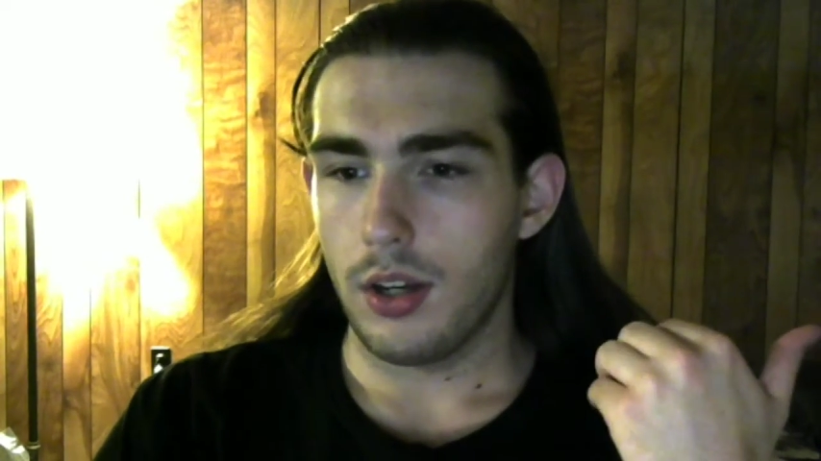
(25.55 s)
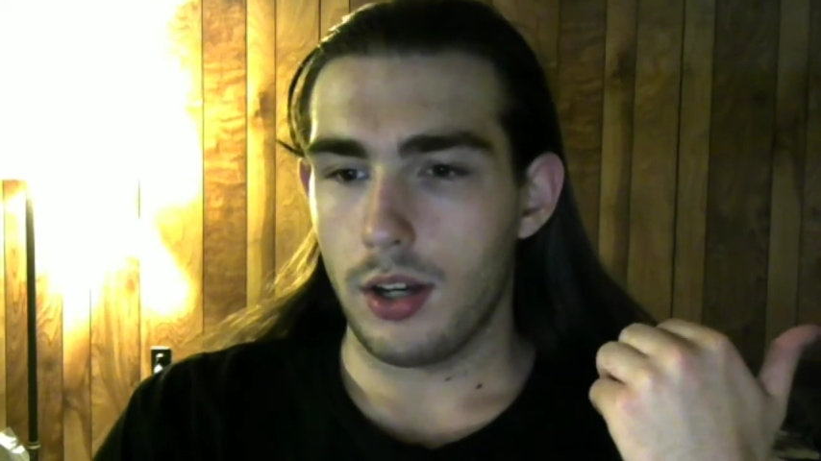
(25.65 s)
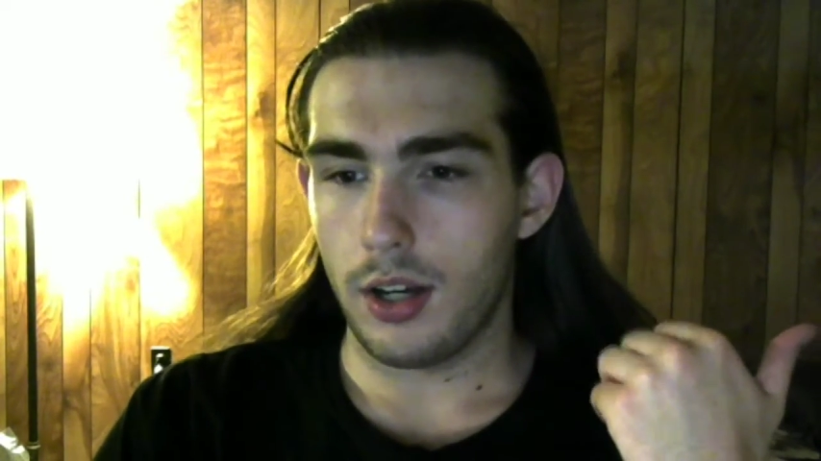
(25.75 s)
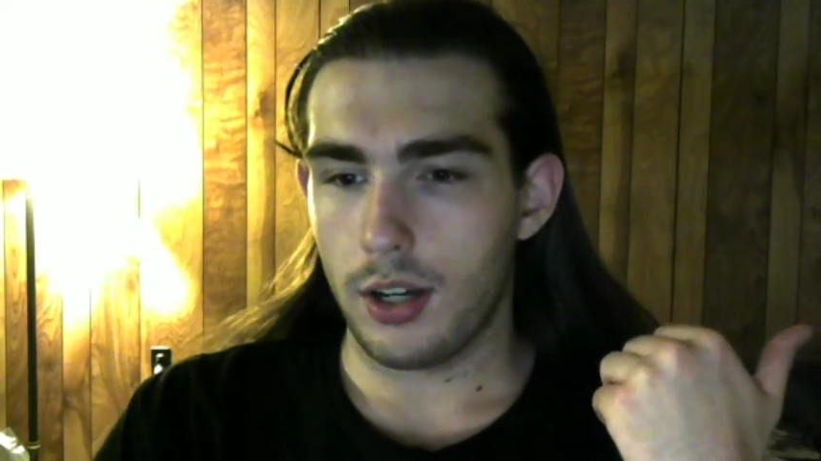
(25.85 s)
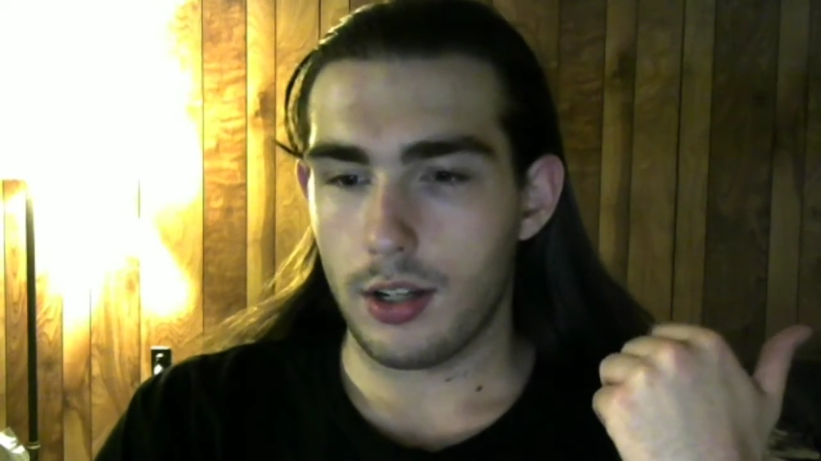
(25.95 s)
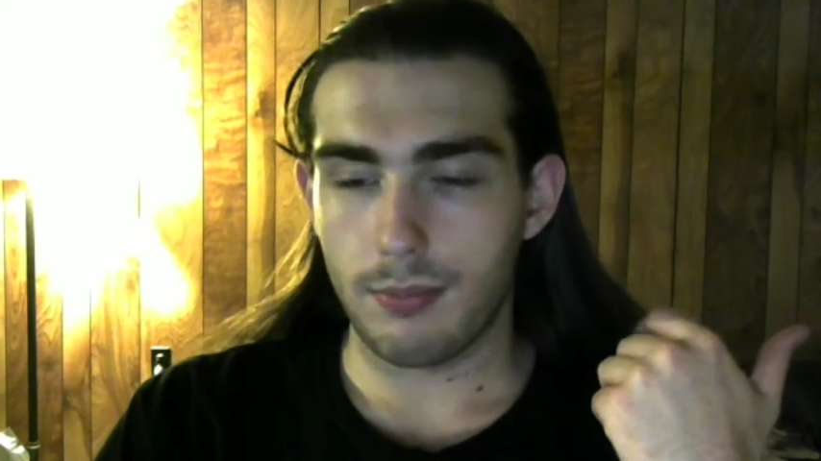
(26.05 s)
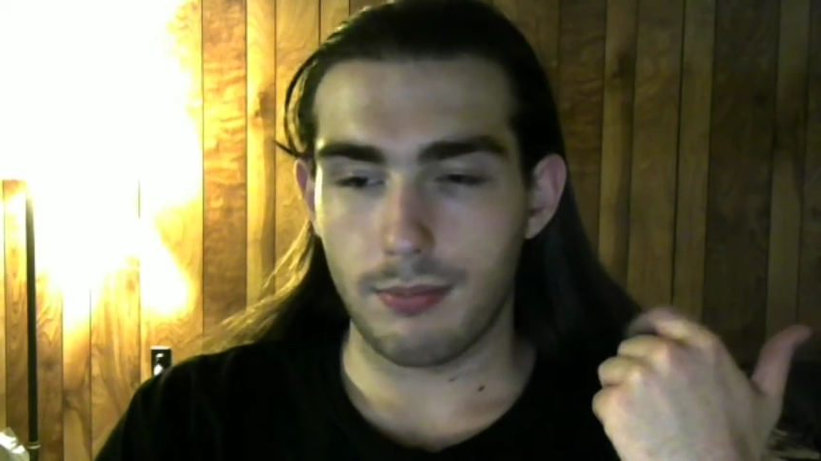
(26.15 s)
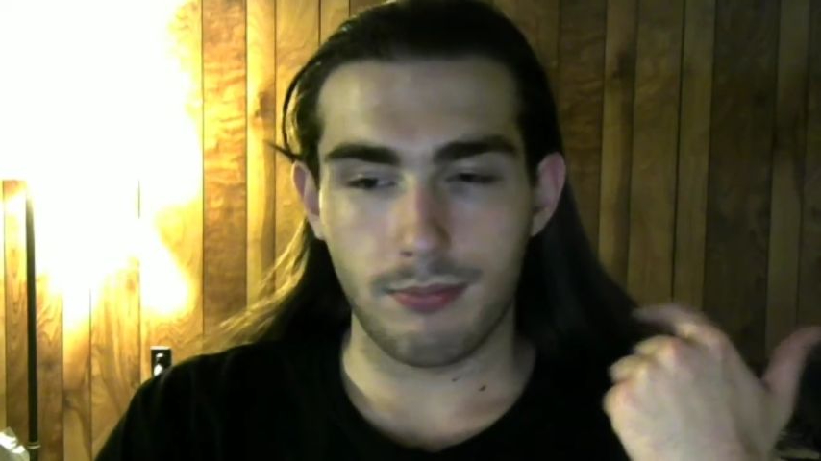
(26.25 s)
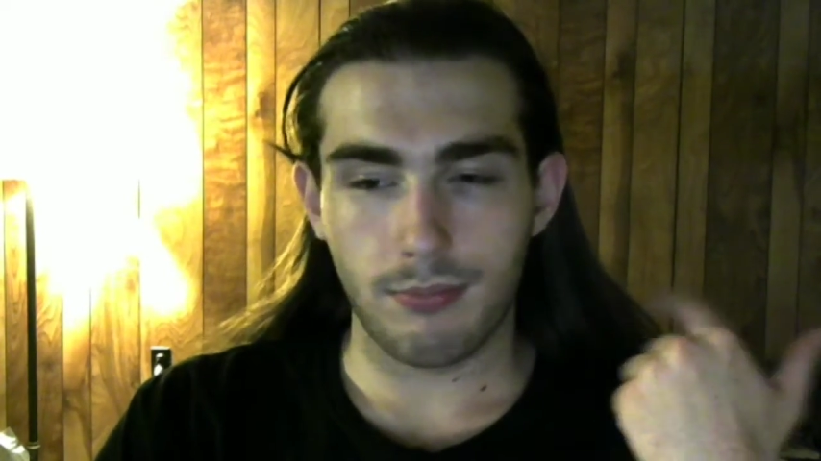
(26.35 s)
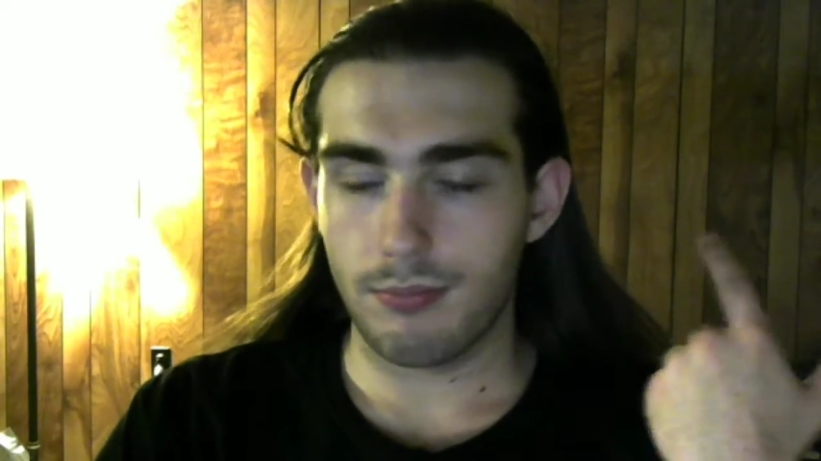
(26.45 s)

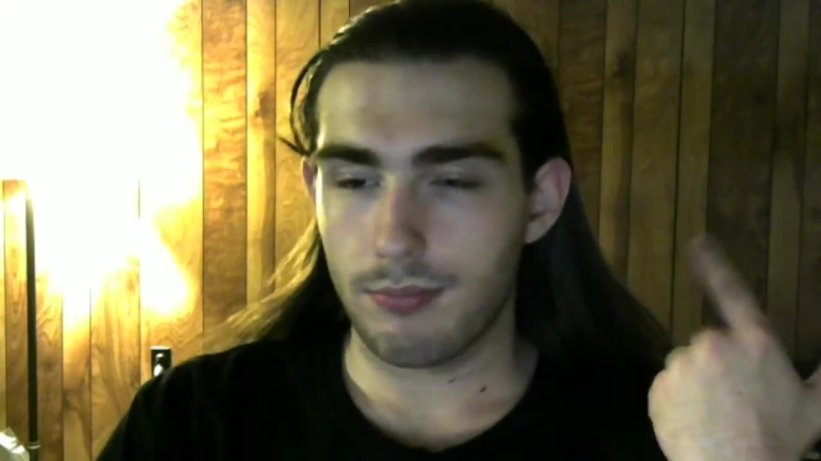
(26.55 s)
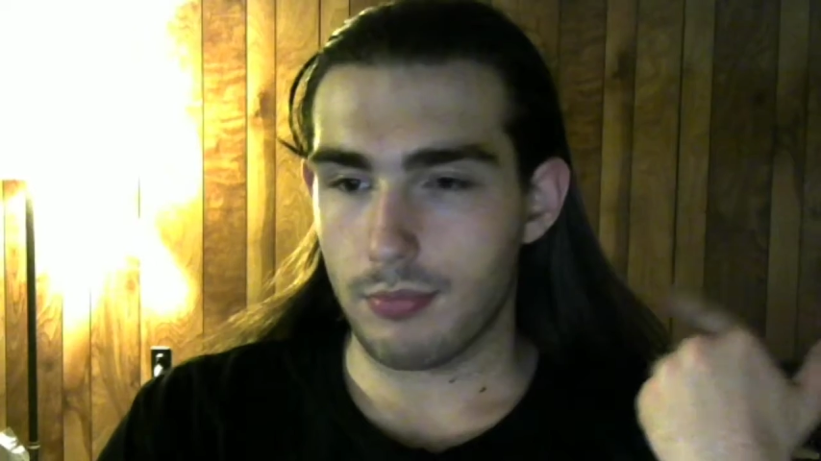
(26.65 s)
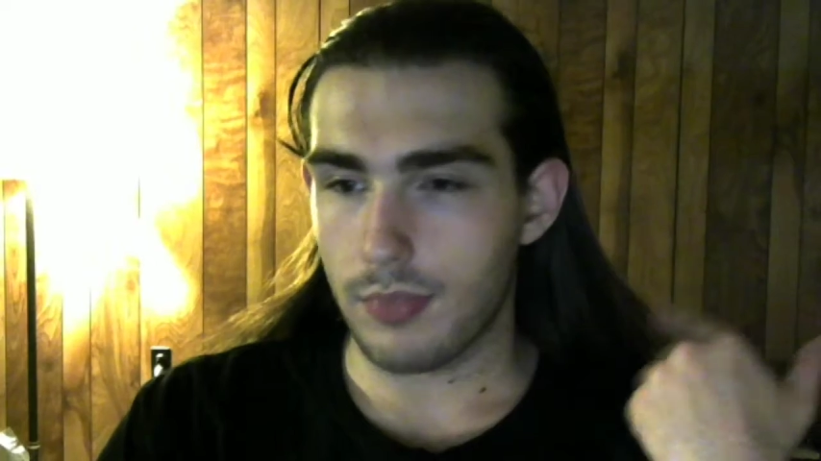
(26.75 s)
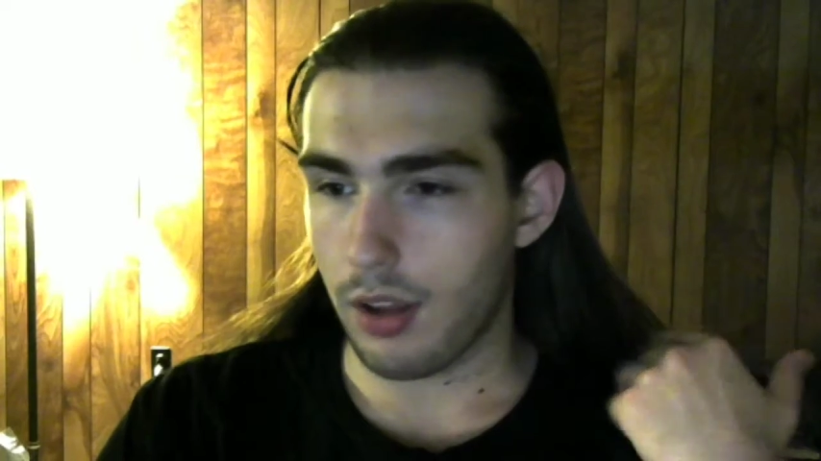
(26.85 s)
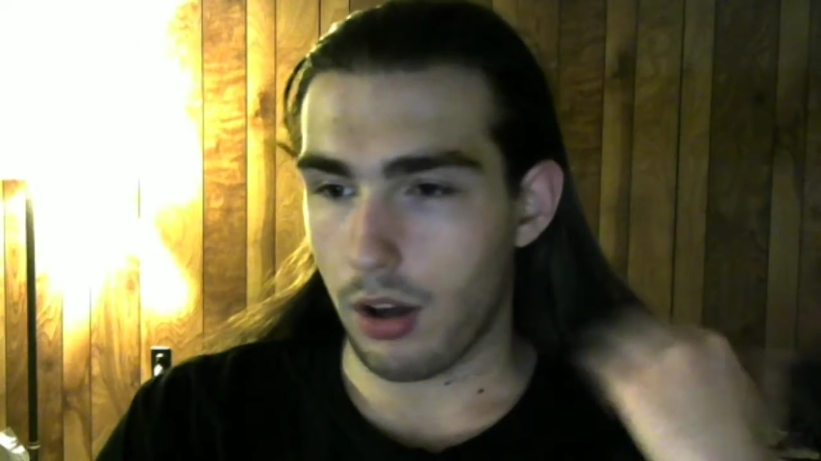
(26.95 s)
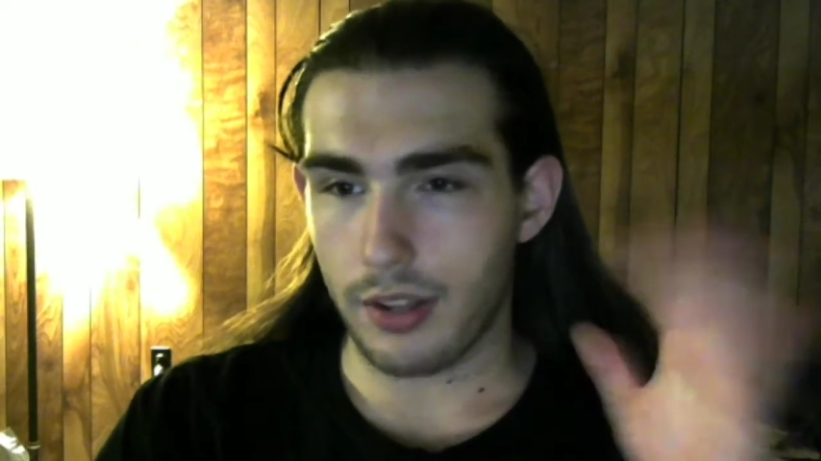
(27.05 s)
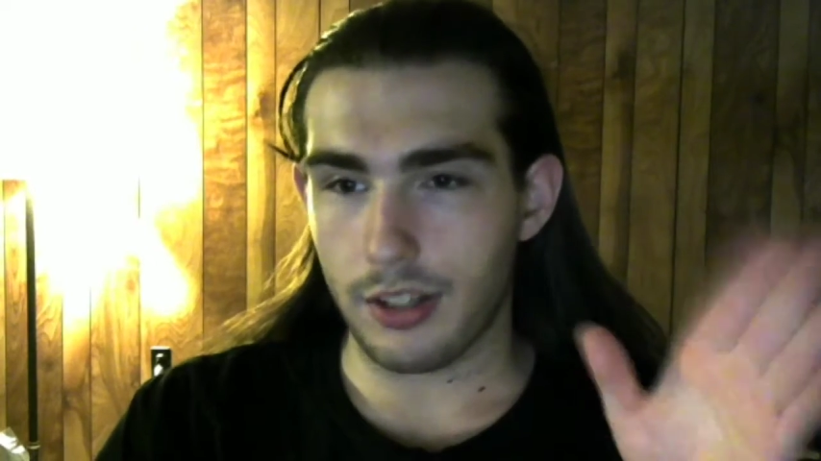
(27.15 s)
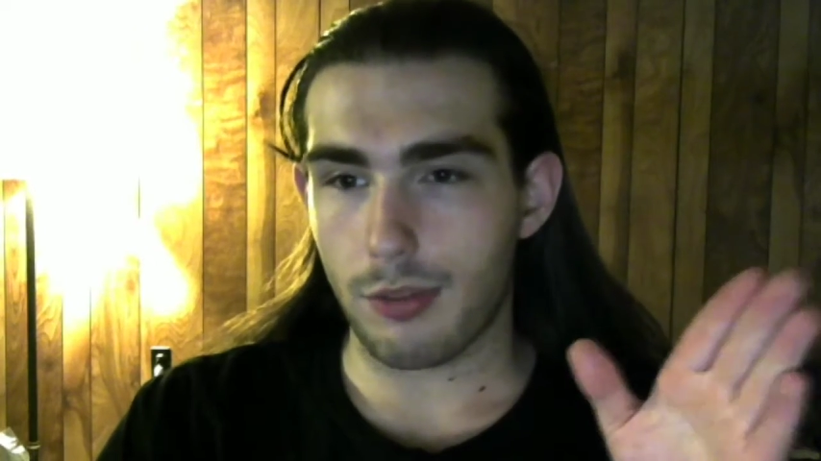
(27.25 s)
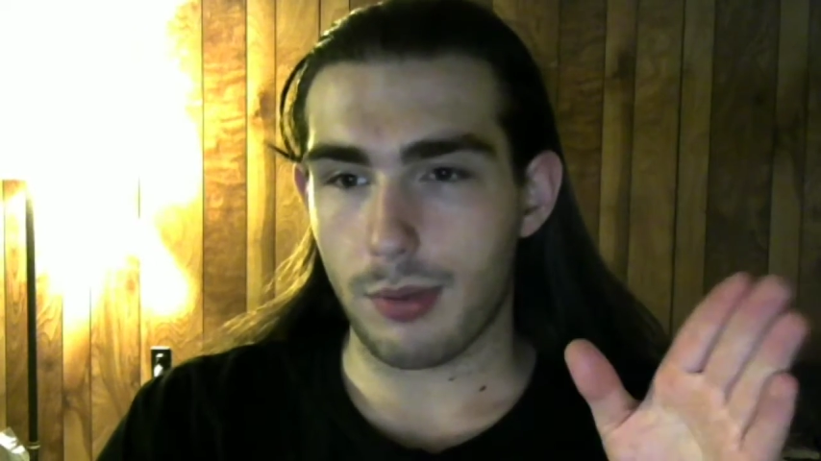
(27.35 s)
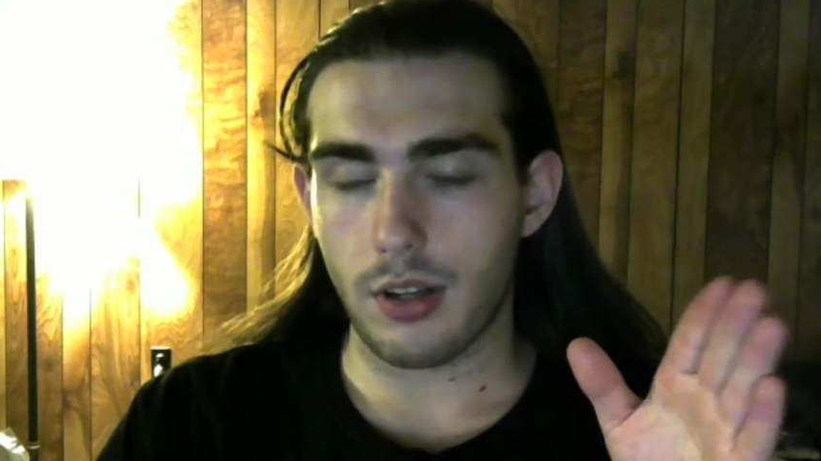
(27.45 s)
Um, all that
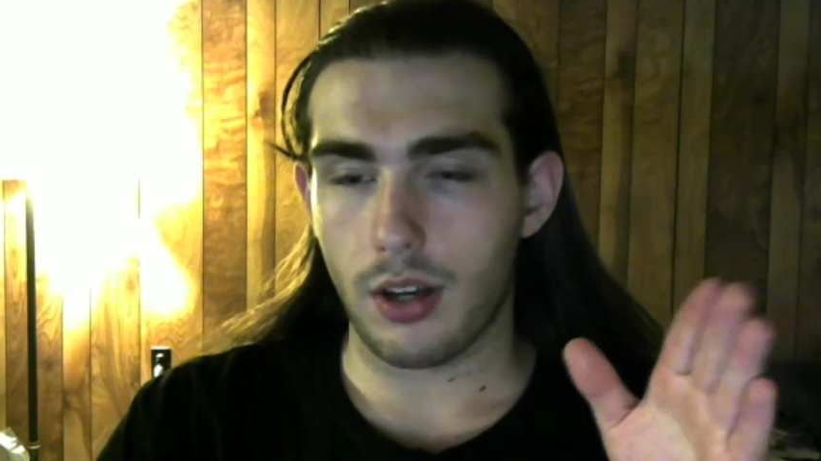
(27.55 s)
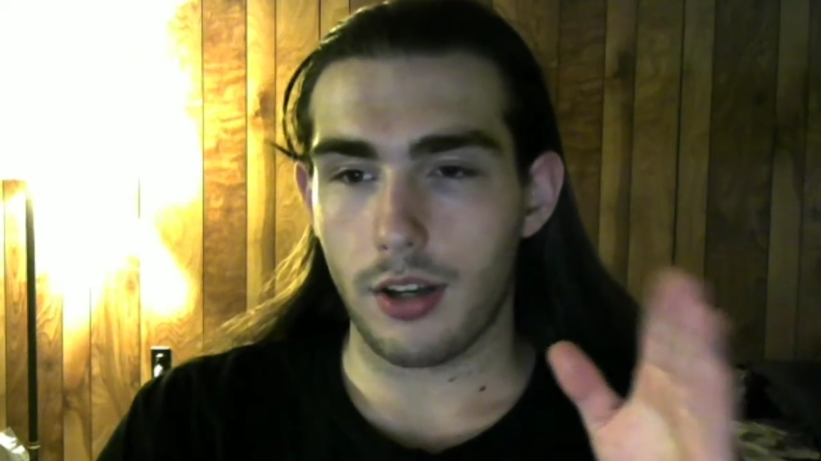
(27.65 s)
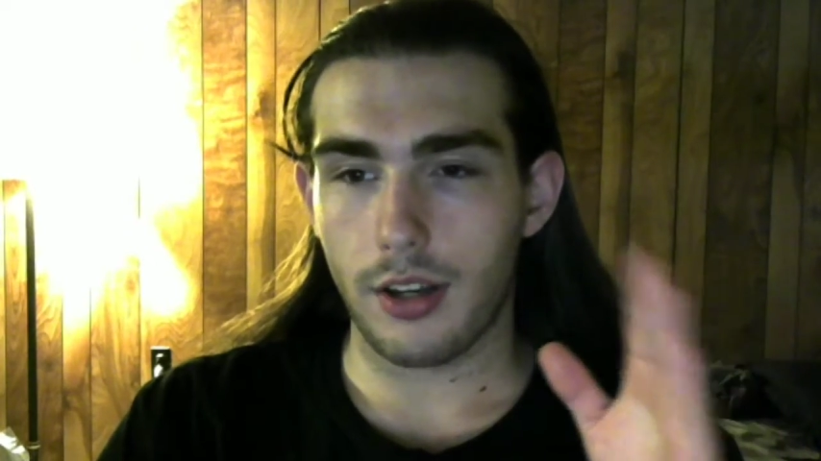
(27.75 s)
needs to be done